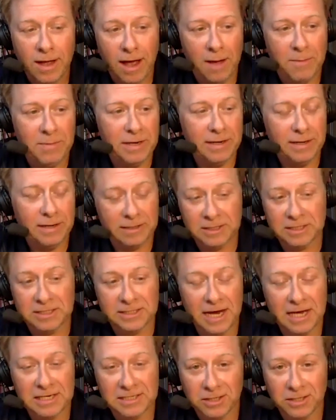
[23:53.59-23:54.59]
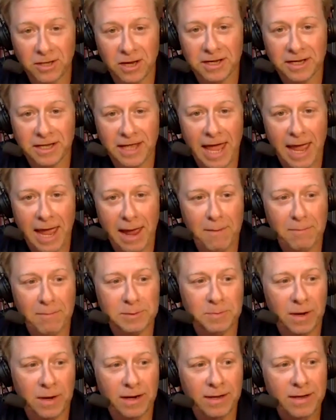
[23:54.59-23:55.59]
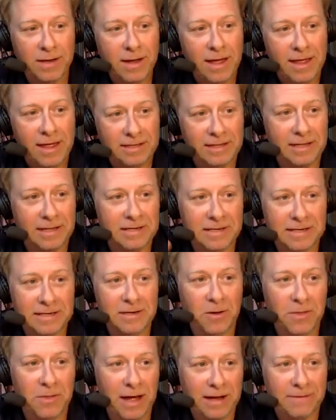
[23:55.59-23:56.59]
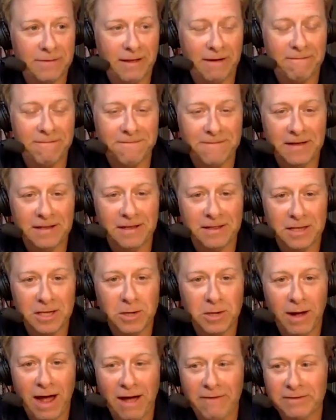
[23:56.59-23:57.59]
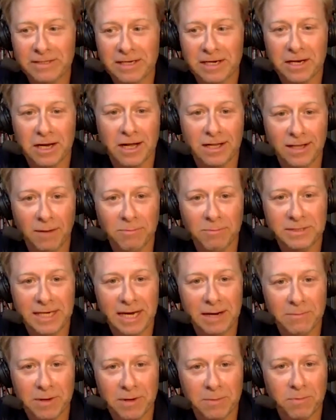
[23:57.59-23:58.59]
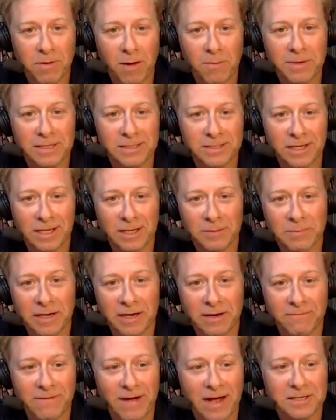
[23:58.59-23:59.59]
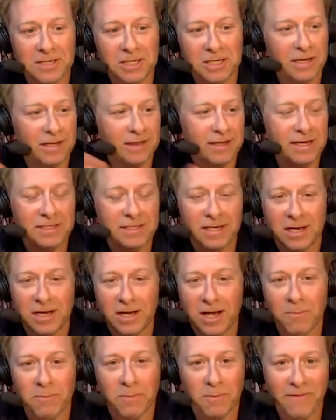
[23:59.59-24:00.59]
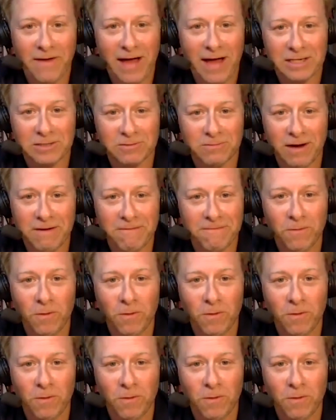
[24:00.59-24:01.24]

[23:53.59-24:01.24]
I mean, it could say it's a lot of games, but you know, that feeling that you have as like a club team could probably certainly be an advantage. Like these are going to come fast, right?